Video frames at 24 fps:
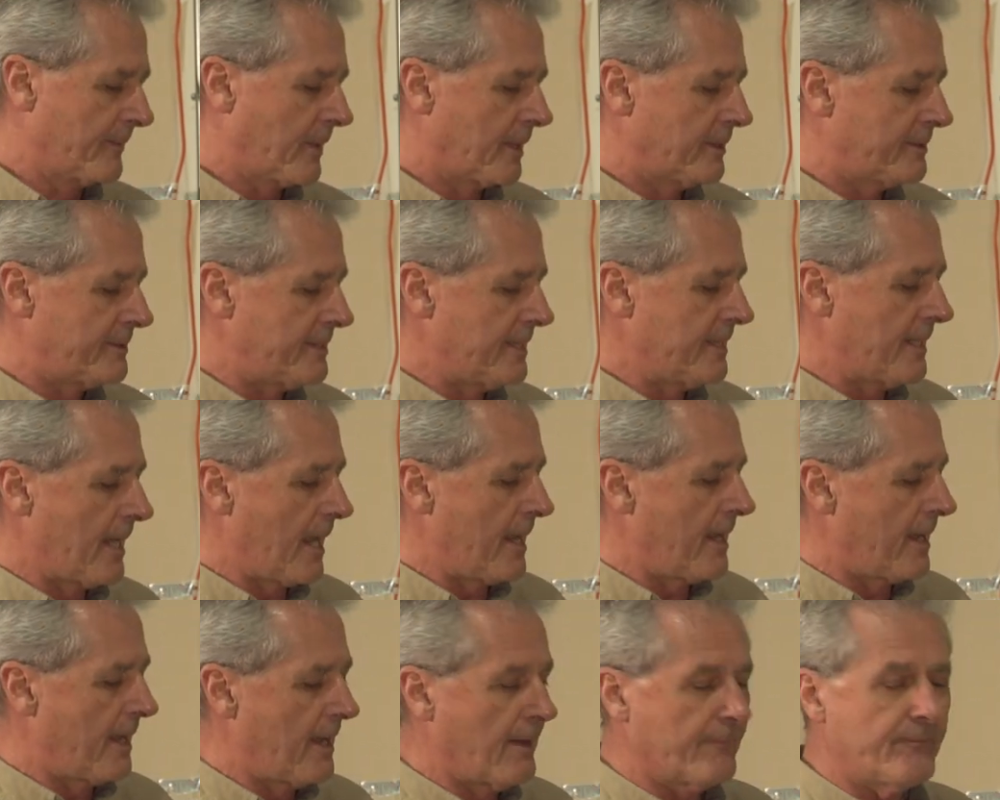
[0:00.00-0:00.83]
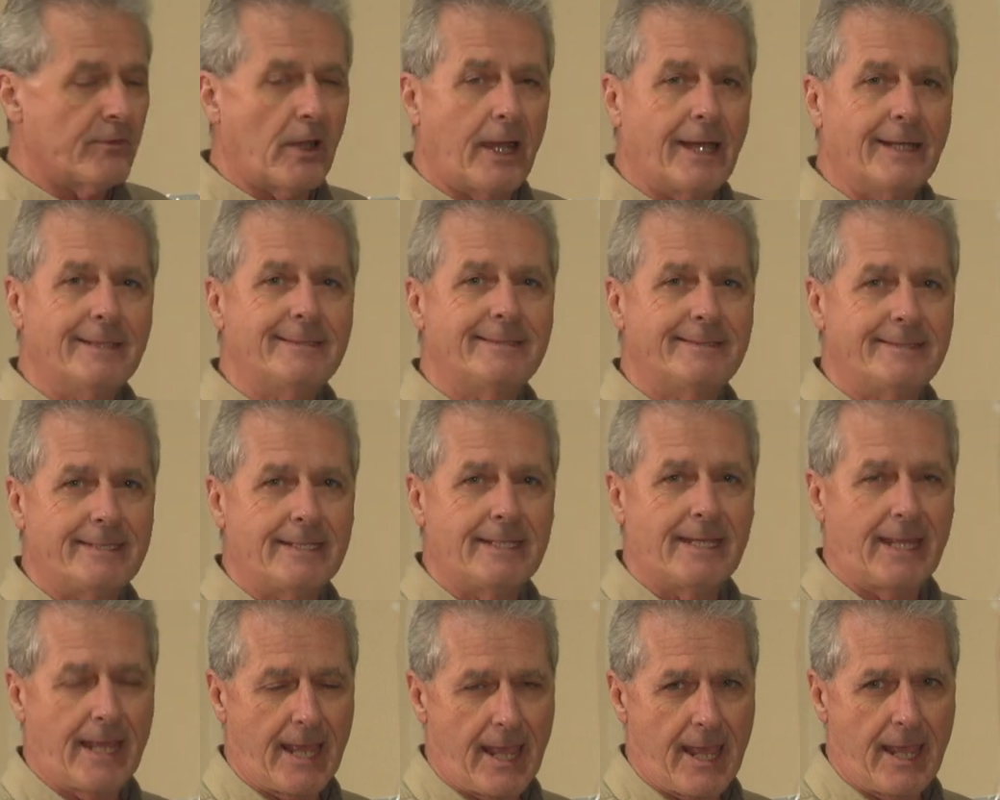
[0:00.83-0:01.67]

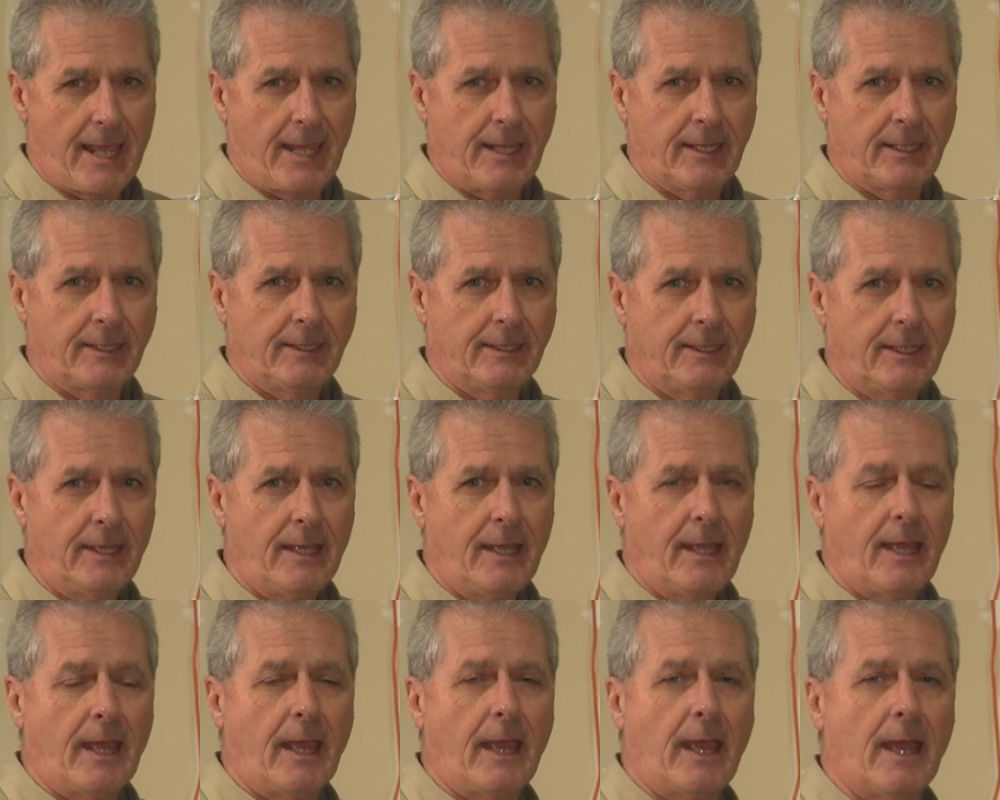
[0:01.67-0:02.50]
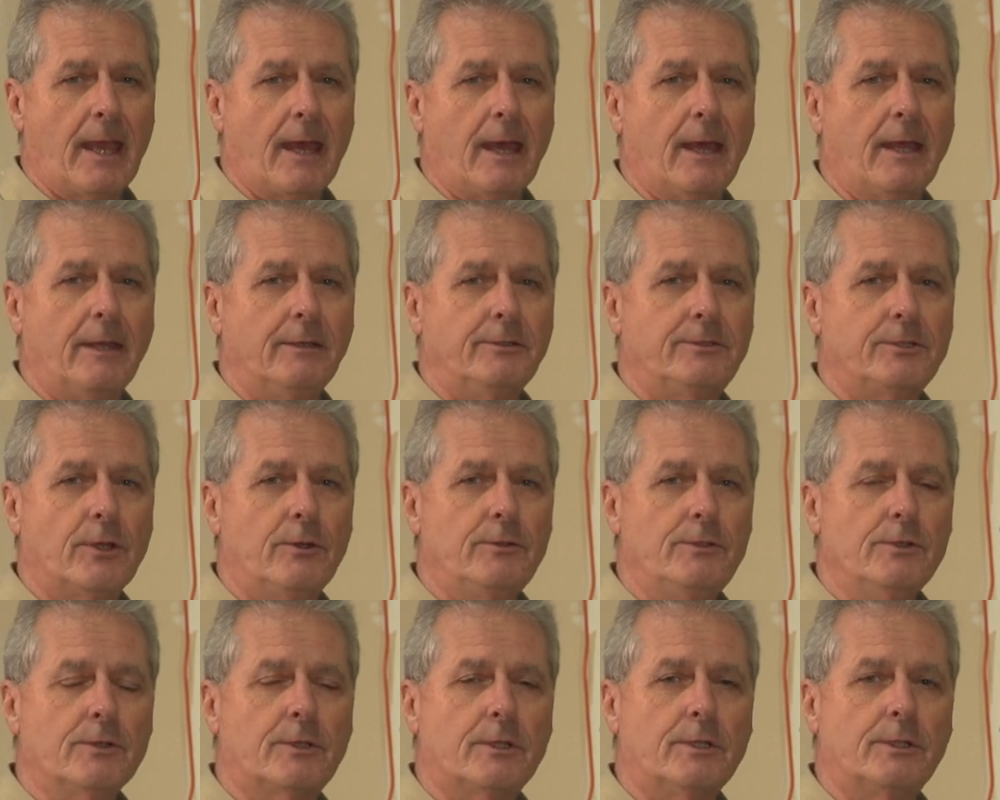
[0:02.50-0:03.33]
C-A-F-I-Z-A, and so
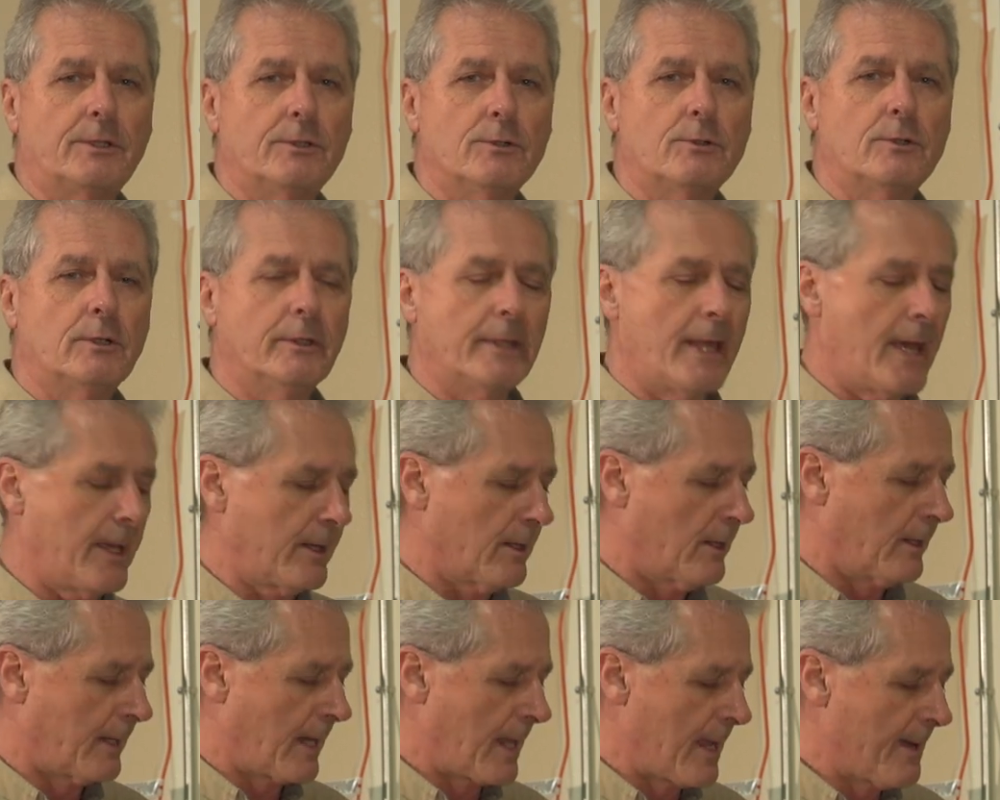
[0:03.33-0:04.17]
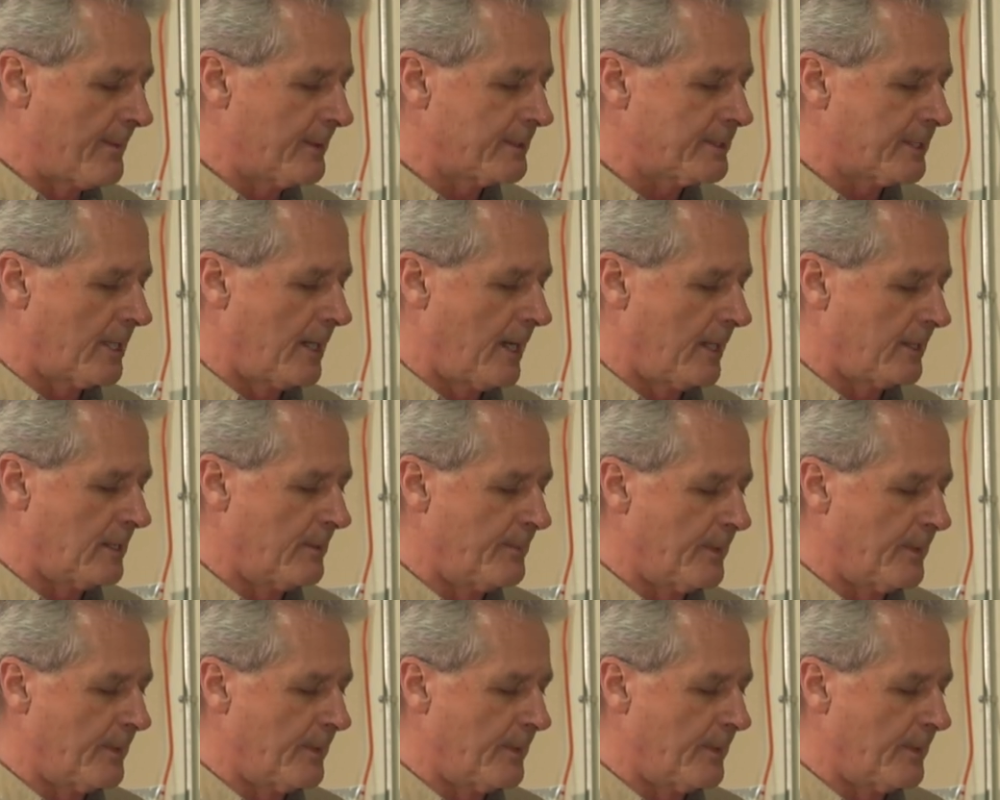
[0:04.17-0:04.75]
you can Google that on Amazon.